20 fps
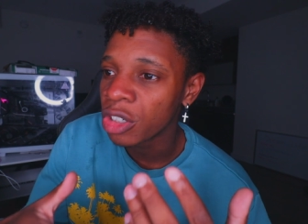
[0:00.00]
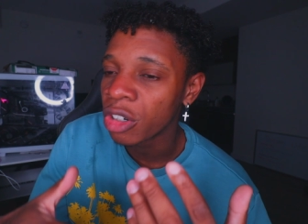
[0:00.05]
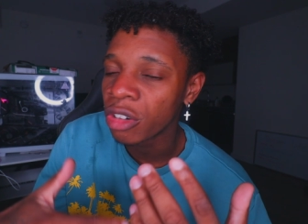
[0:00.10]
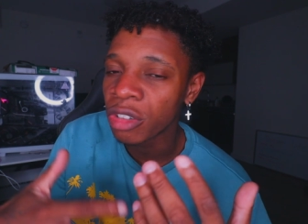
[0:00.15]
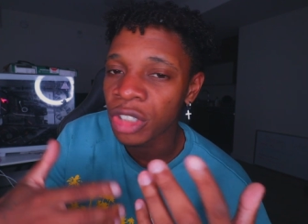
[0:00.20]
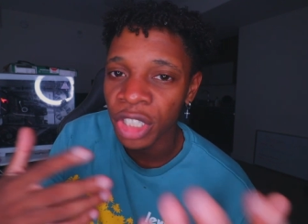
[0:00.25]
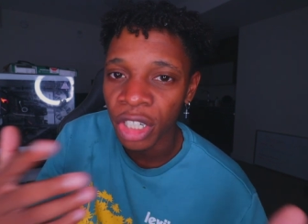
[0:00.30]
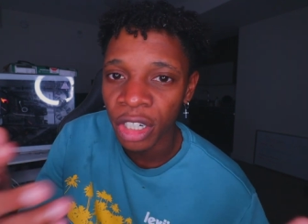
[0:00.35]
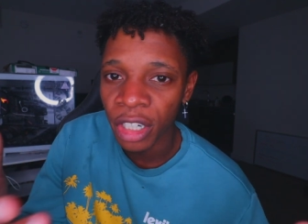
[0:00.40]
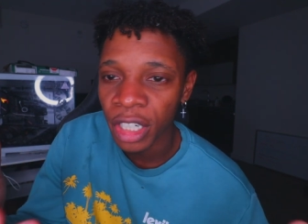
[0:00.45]
your
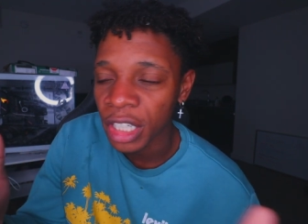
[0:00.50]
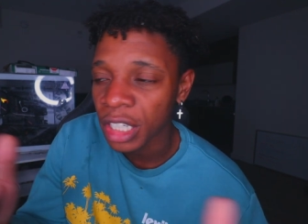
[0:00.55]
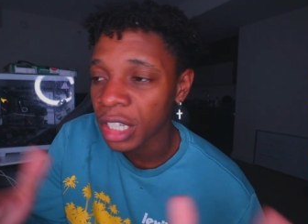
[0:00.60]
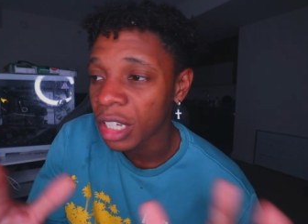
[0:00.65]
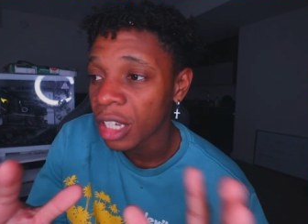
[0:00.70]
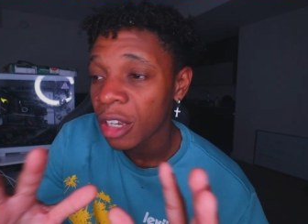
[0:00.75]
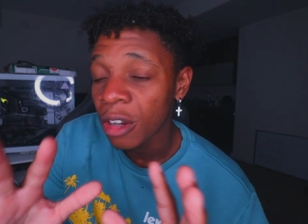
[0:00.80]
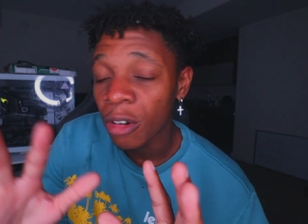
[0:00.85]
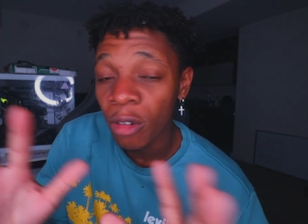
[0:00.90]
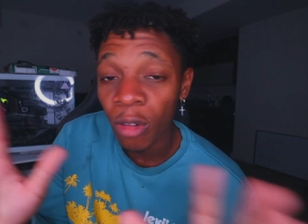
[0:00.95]
own journey,
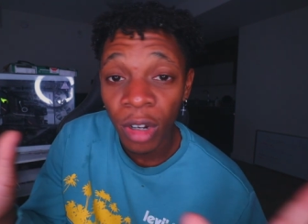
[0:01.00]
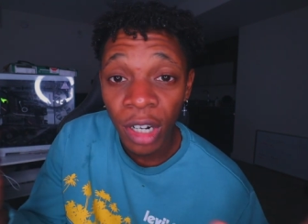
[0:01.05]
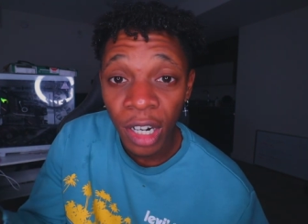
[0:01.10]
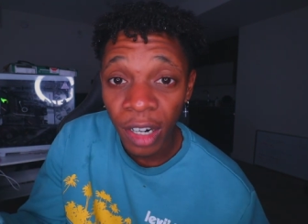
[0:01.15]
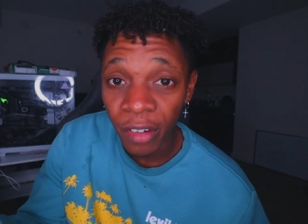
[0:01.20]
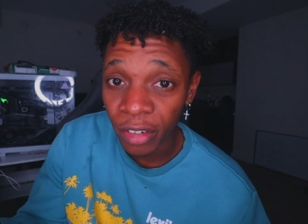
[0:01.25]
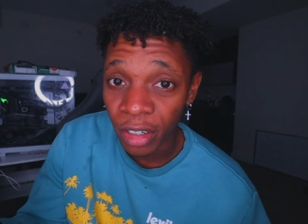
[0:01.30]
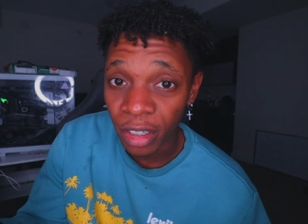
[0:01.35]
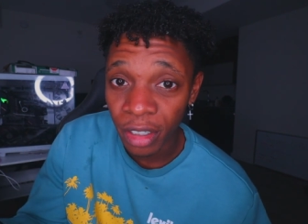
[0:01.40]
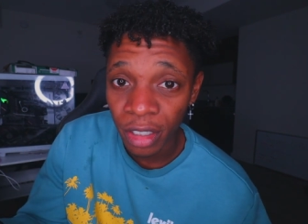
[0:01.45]

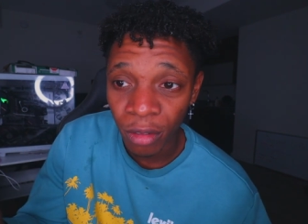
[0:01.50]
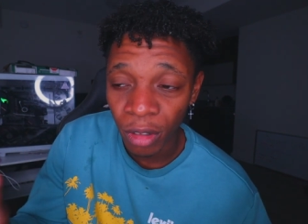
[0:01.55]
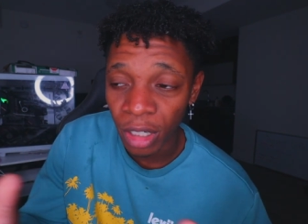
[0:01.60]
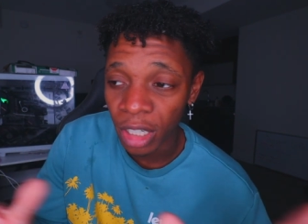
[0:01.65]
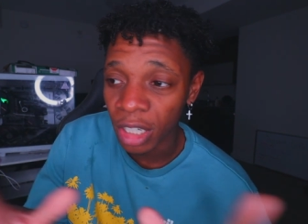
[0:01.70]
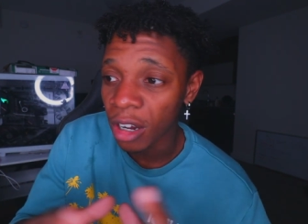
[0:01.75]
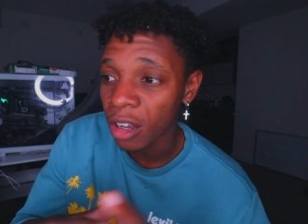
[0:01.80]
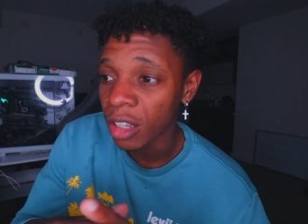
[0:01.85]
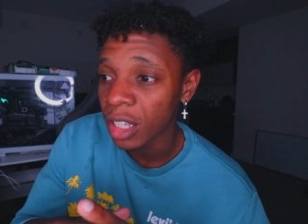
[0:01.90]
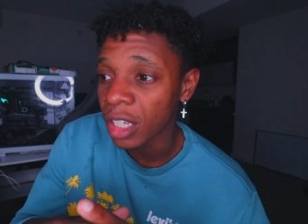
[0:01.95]
whatever you want to
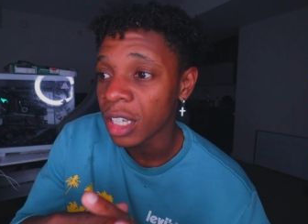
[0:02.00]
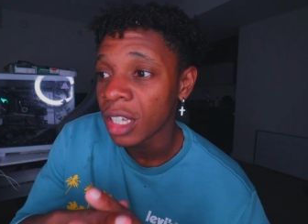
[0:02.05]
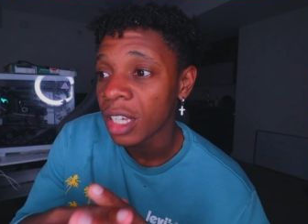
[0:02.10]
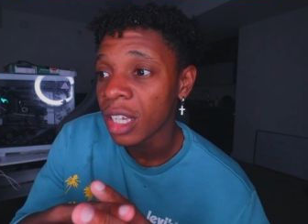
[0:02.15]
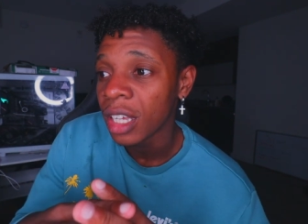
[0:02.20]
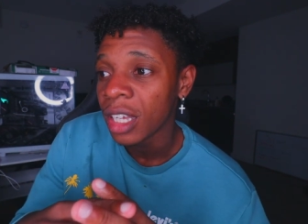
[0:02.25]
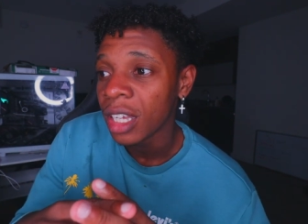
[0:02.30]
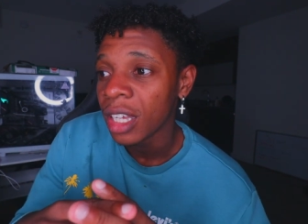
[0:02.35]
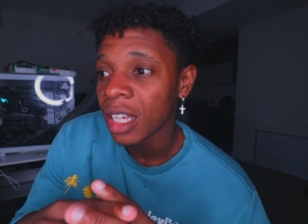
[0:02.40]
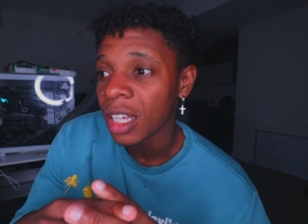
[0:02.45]
call it,
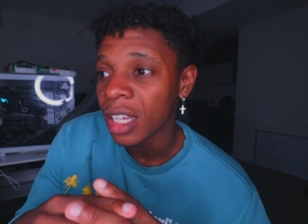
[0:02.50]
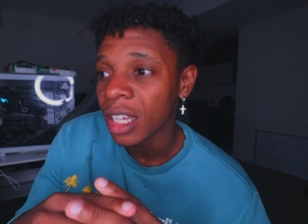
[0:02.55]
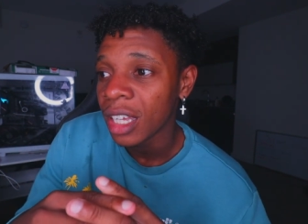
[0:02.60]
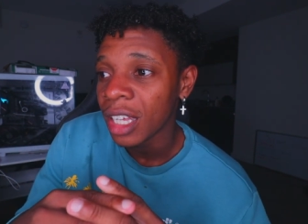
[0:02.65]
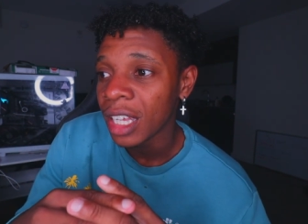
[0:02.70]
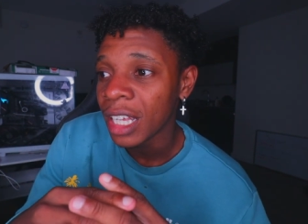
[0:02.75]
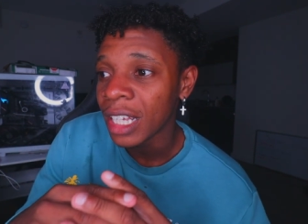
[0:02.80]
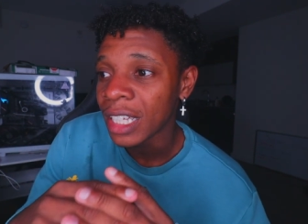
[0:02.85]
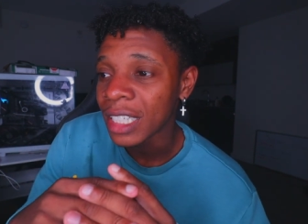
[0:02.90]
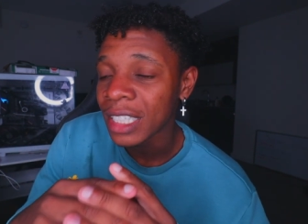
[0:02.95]

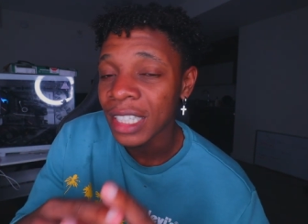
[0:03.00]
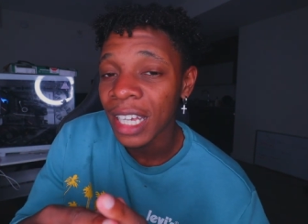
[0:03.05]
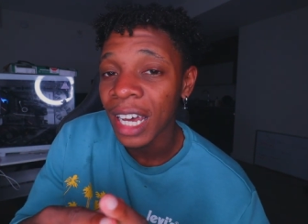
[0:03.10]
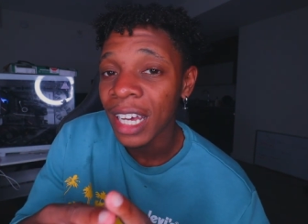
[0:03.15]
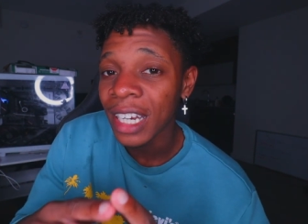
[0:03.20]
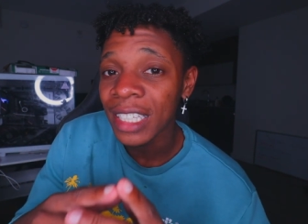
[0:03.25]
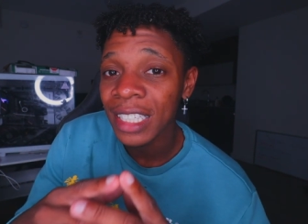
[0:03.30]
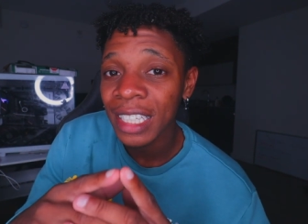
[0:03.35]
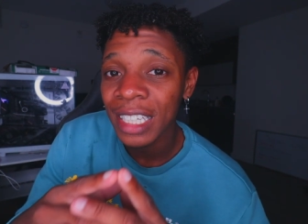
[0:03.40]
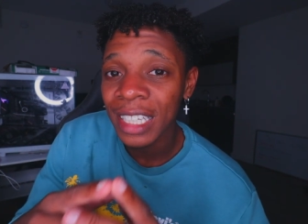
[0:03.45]
it's
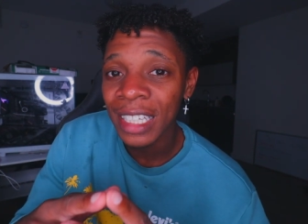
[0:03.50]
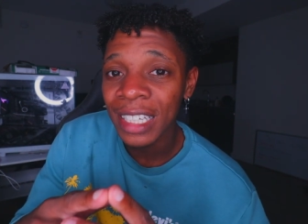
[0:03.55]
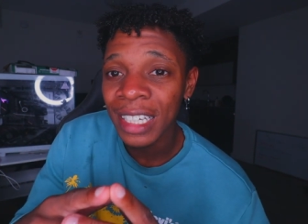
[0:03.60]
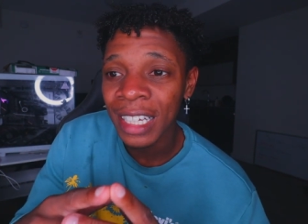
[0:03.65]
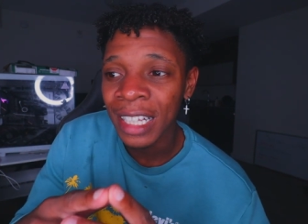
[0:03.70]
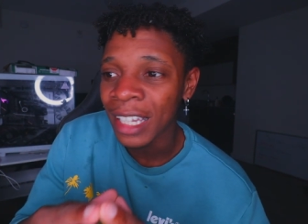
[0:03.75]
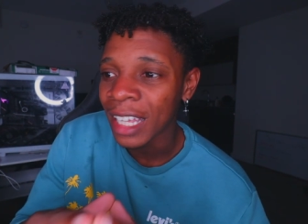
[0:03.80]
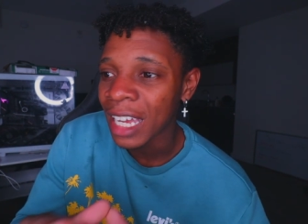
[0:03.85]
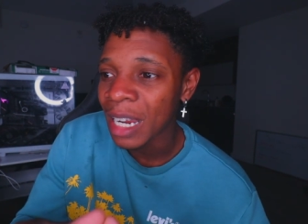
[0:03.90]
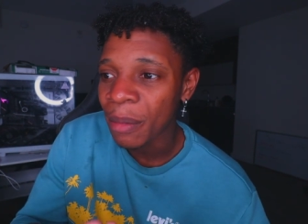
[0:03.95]
not as
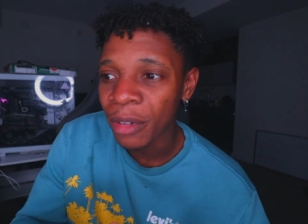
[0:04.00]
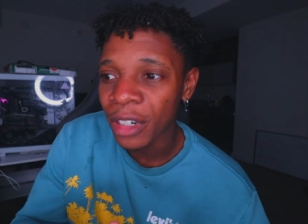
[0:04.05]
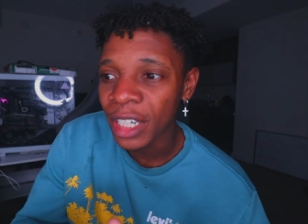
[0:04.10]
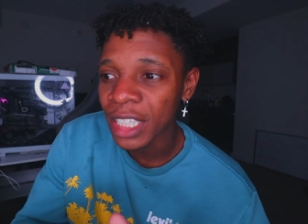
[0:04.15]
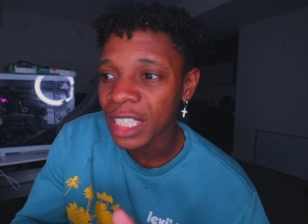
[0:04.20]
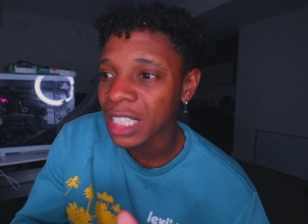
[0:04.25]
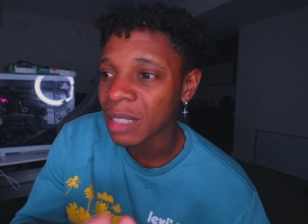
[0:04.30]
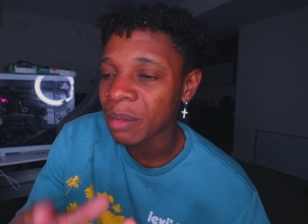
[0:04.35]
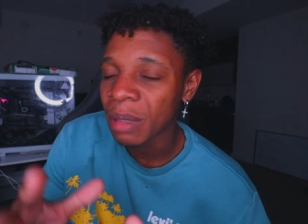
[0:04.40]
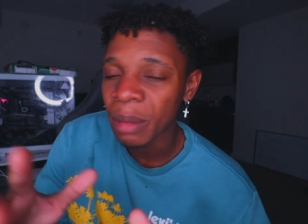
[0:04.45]

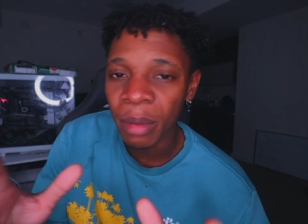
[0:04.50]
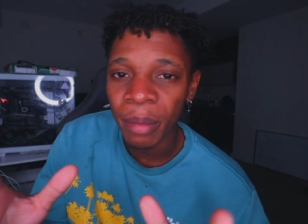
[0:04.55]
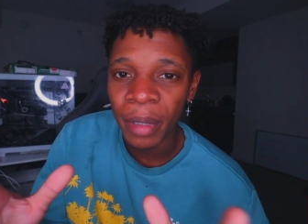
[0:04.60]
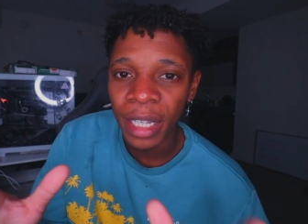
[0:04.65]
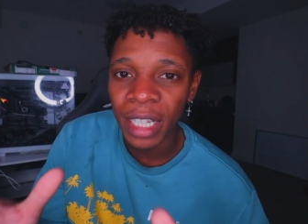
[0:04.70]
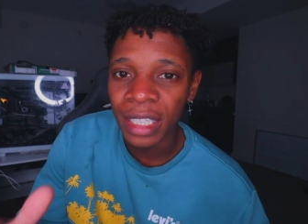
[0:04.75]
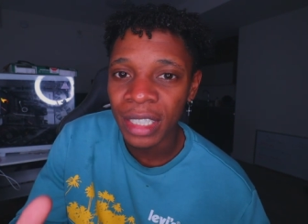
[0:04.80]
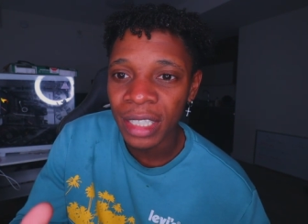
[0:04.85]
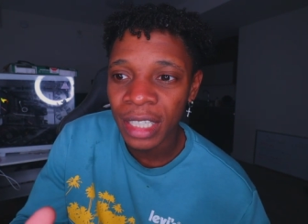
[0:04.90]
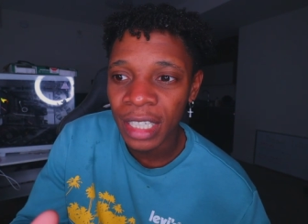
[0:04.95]
glamorous as people
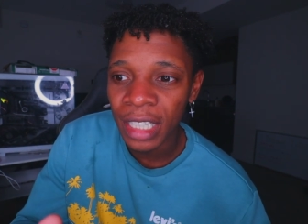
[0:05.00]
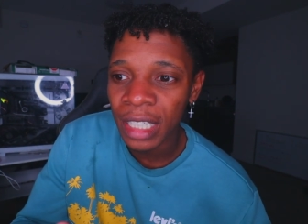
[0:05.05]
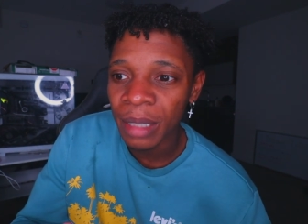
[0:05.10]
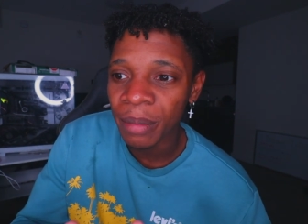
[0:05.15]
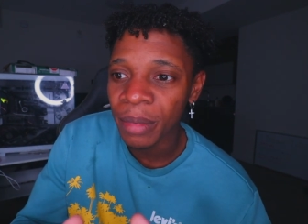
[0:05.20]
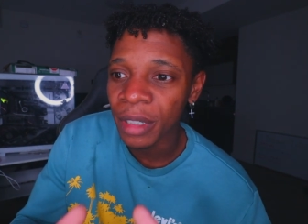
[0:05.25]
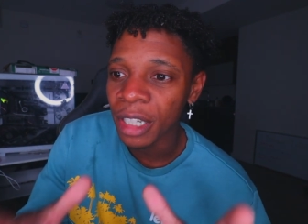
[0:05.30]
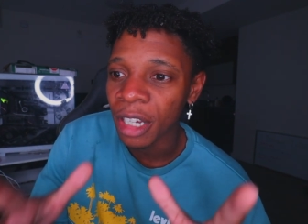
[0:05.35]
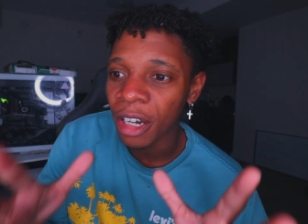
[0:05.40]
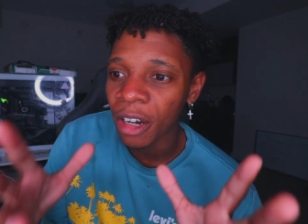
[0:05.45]
make it seem,
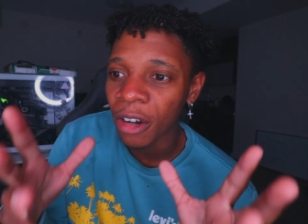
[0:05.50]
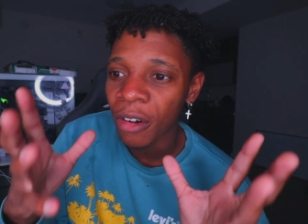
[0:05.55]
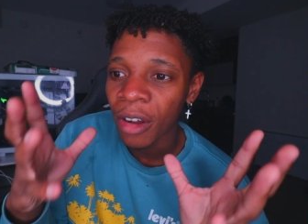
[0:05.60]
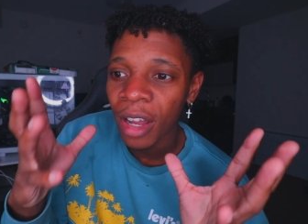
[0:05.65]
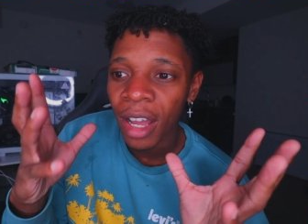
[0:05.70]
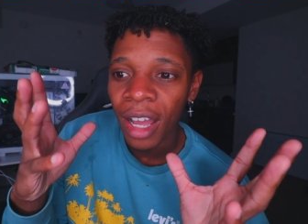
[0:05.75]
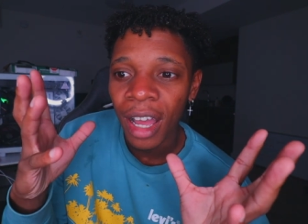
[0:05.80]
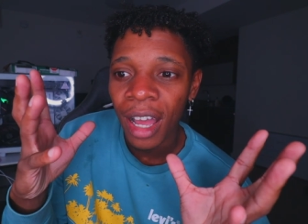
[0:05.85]
you know.